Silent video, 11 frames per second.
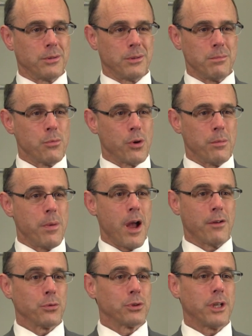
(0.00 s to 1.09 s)
more
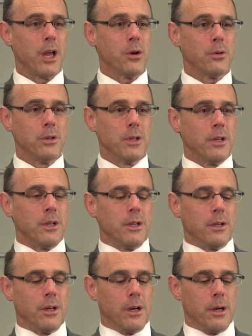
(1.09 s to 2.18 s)
impactful scale.
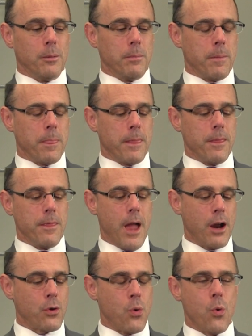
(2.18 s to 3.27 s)
Um,
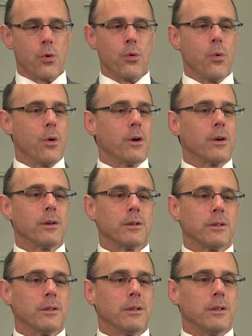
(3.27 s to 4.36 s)
that corridor
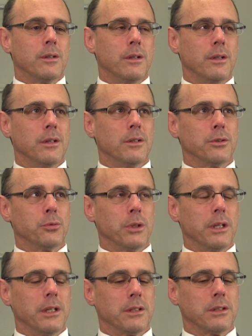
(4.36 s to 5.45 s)
is
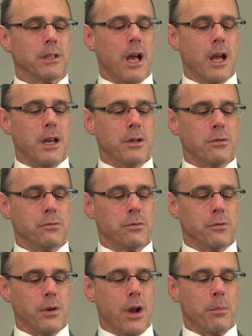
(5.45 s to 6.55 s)
really a sign of,
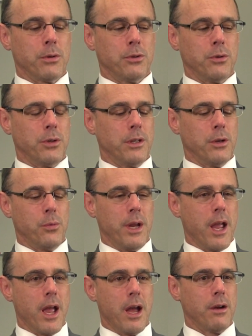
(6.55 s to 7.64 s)
of an opportunity that we
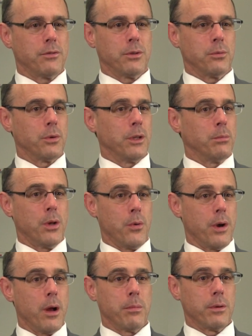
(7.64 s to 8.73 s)
have to really
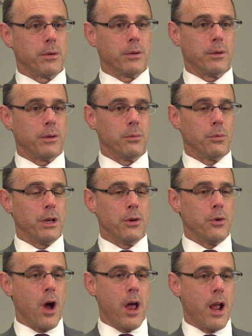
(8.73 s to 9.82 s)
blow it up. Mm-hmm. we
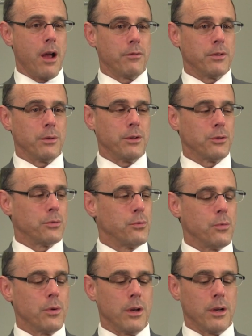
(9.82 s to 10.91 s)
do not have to just
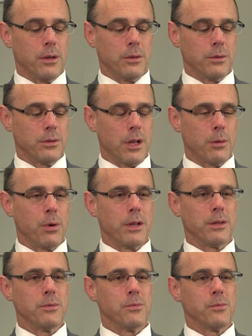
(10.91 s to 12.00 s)
uh,
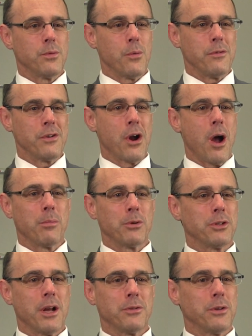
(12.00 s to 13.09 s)
celebrate what we've
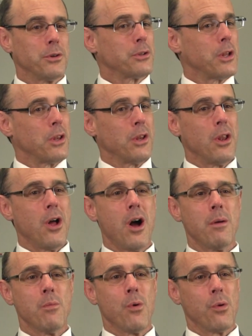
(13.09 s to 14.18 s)
accomplished out there. There's a
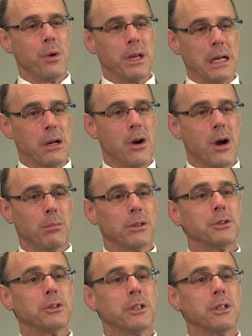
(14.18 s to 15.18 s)
lot more we can accomplish.